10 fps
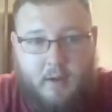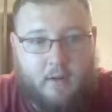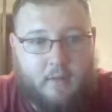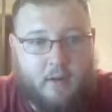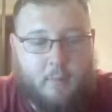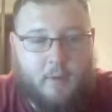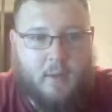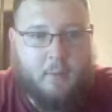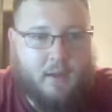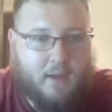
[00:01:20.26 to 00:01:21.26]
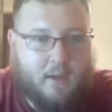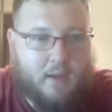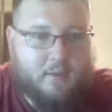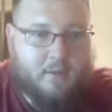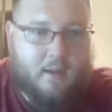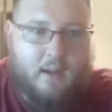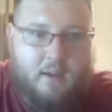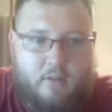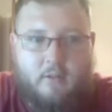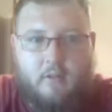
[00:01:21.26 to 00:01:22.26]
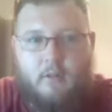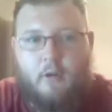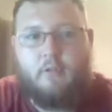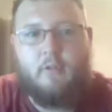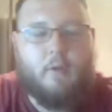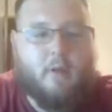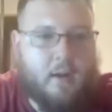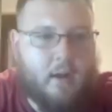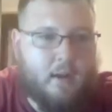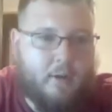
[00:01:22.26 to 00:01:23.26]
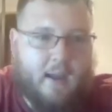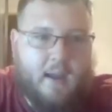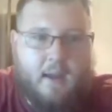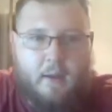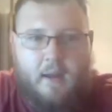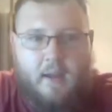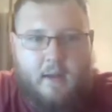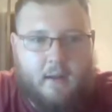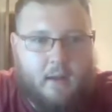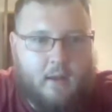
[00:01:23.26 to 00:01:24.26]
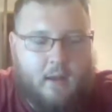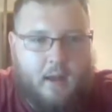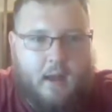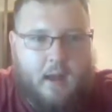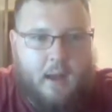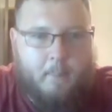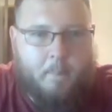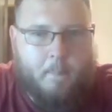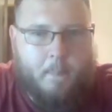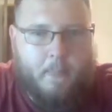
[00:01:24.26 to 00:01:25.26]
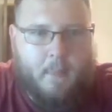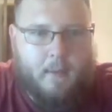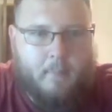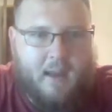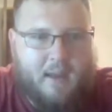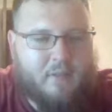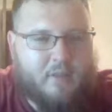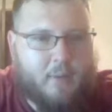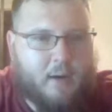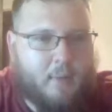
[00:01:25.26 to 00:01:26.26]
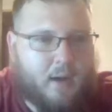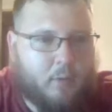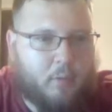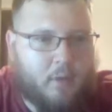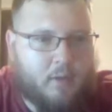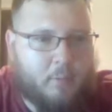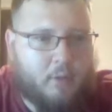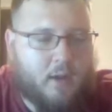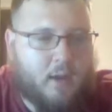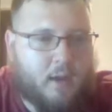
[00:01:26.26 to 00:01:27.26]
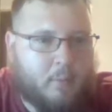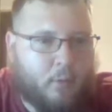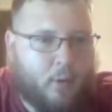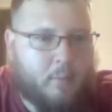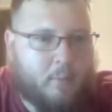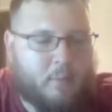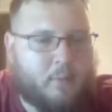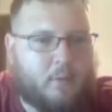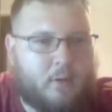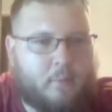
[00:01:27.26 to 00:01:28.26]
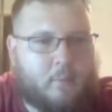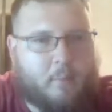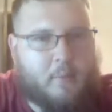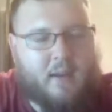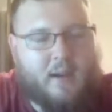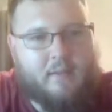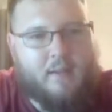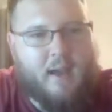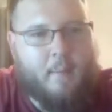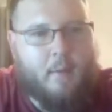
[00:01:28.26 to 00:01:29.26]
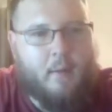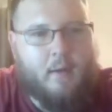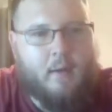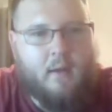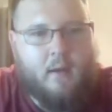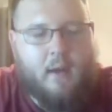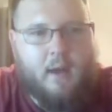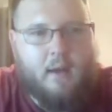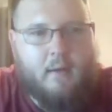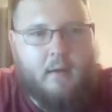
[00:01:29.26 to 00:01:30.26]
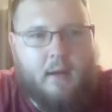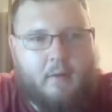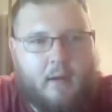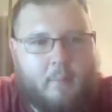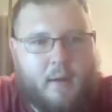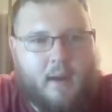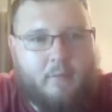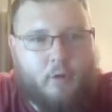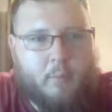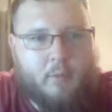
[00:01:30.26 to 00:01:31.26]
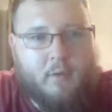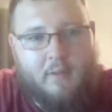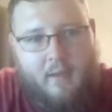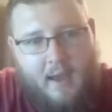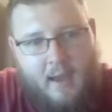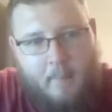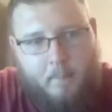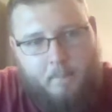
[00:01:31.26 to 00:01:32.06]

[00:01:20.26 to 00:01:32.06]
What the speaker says: a tournament, BBXH hosted one. I did okay in it. I'm kind of experimenting with what to put in between besides Zap. I've gone back and forth between Zap,